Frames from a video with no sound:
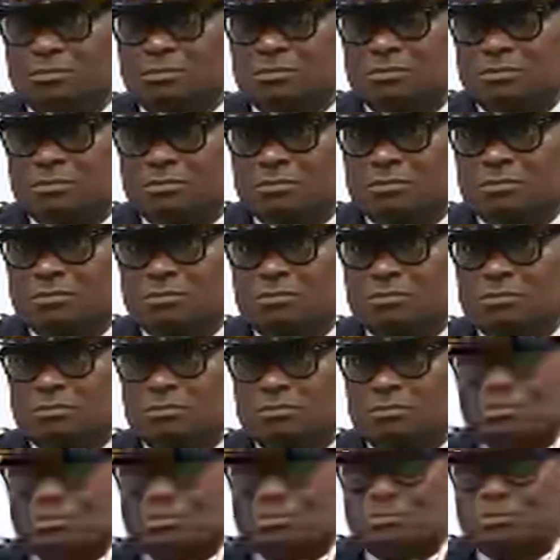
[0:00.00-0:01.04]

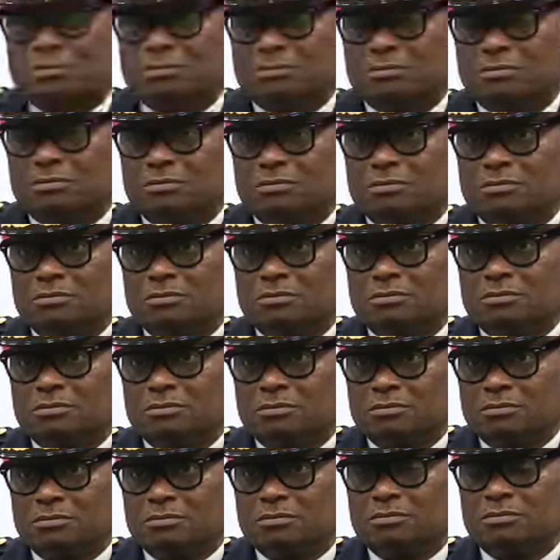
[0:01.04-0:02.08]

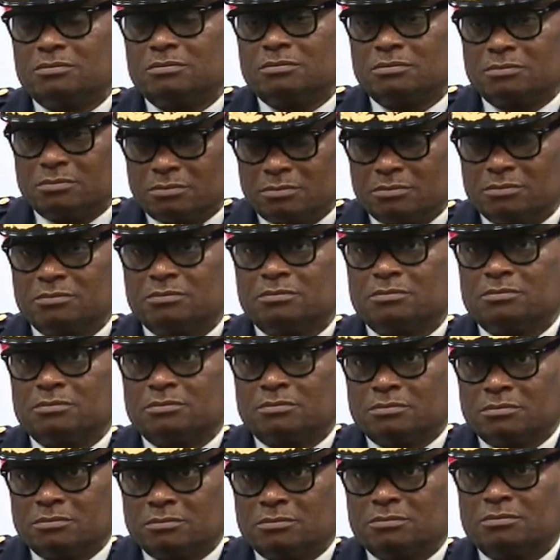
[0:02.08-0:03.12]

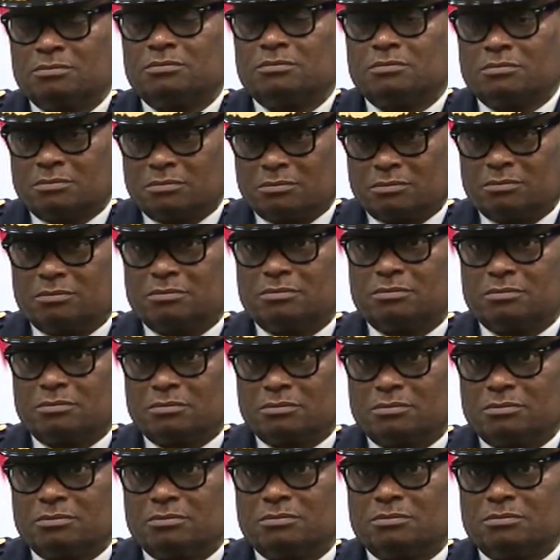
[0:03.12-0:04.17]

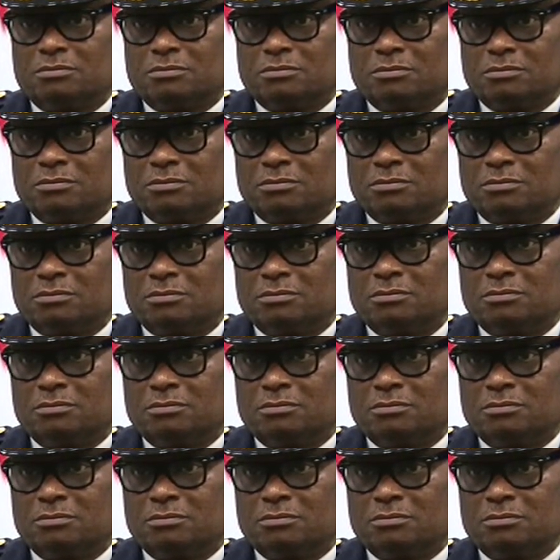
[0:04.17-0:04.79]
(no one is talking)